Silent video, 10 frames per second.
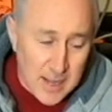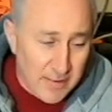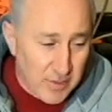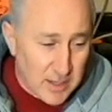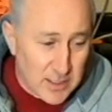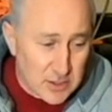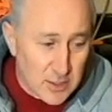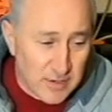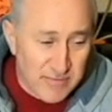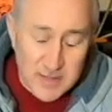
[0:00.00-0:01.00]
Everything's
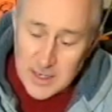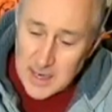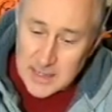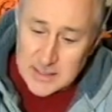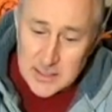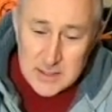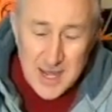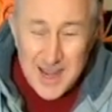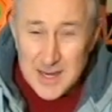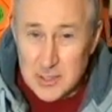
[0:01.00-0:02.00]
going to fit nice and tight.